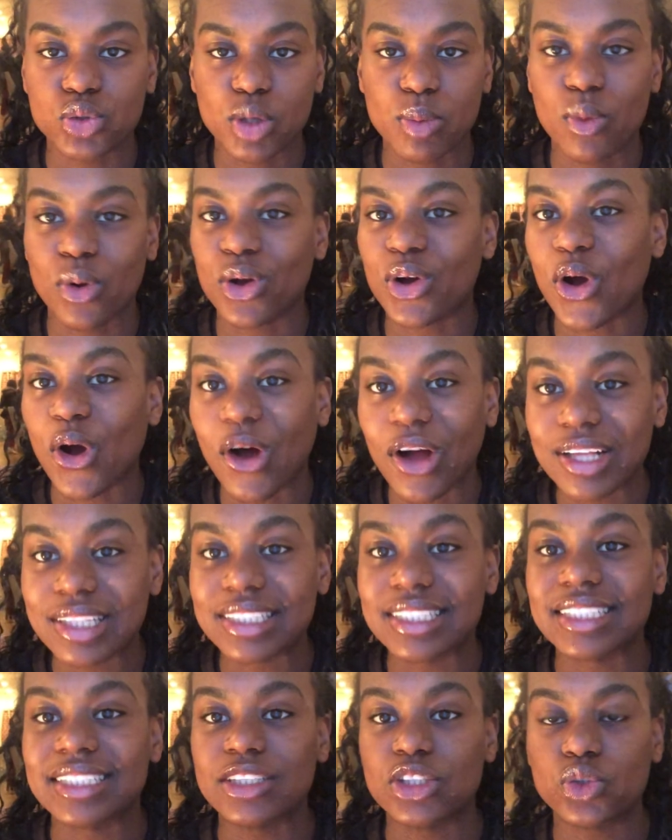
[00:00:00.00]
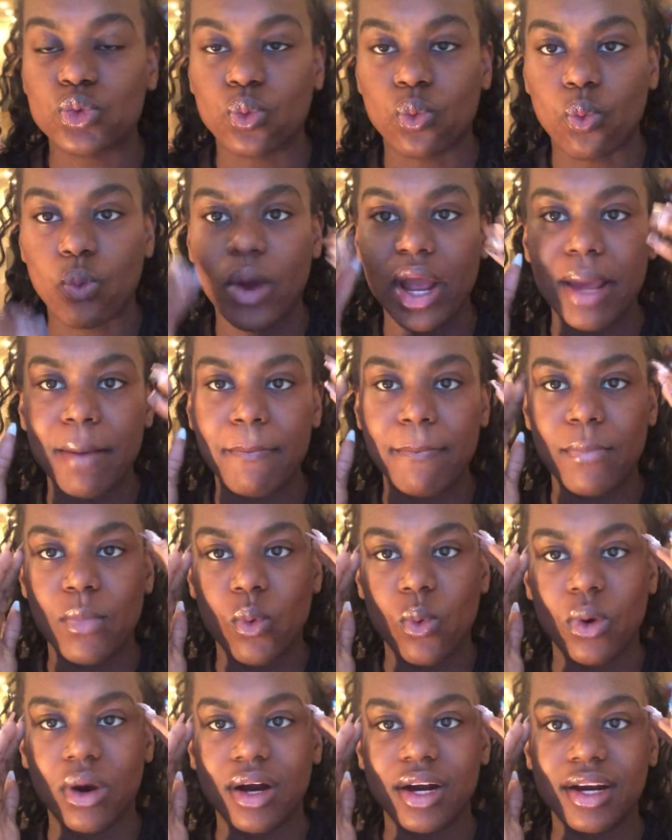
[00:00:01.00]
way more content, way
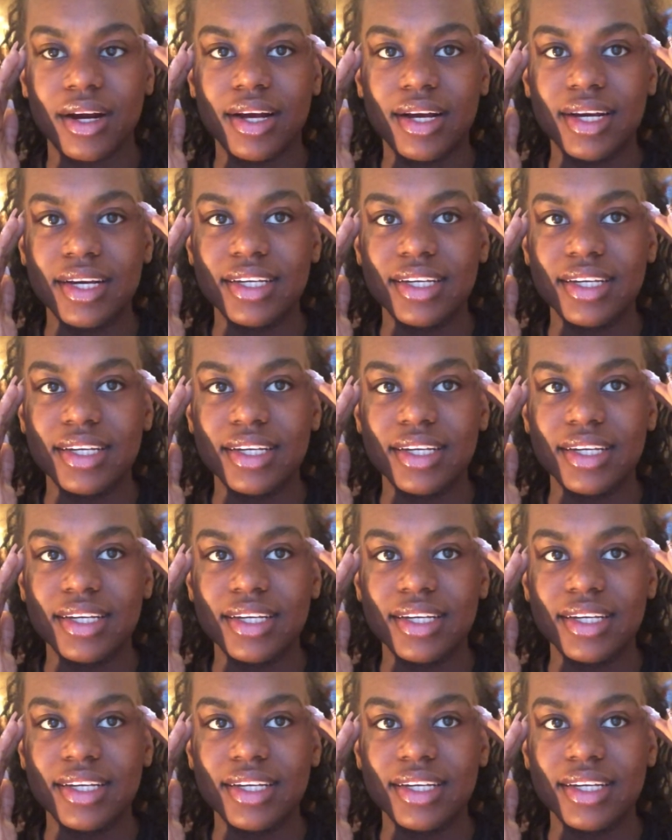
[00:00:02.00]
more